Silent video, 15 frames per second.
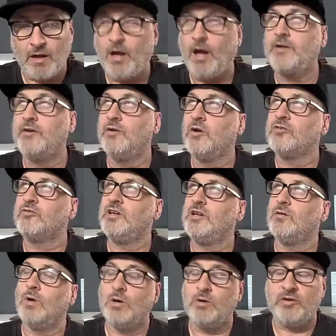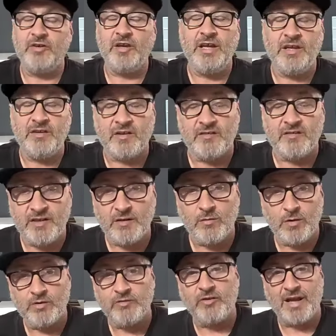I do not see the world as it is. I see the
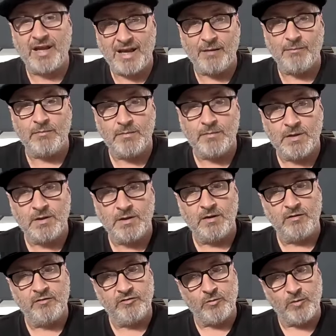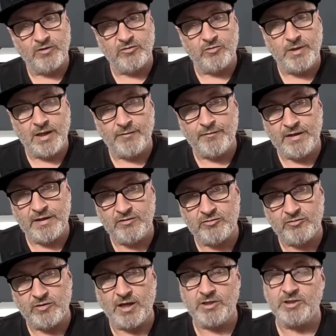world as I am. So once we have these
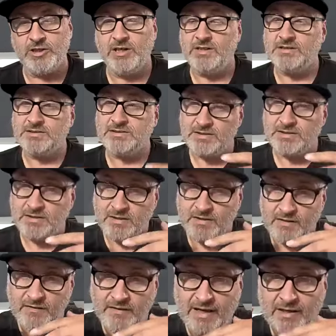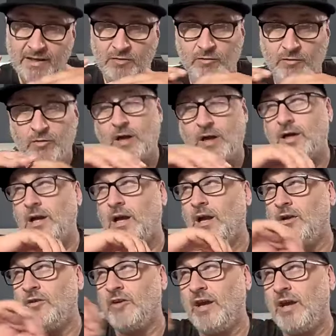strategies, that
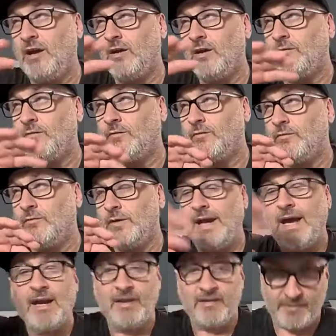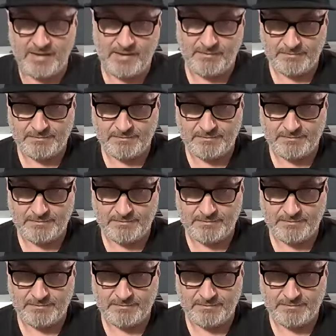colors our reality.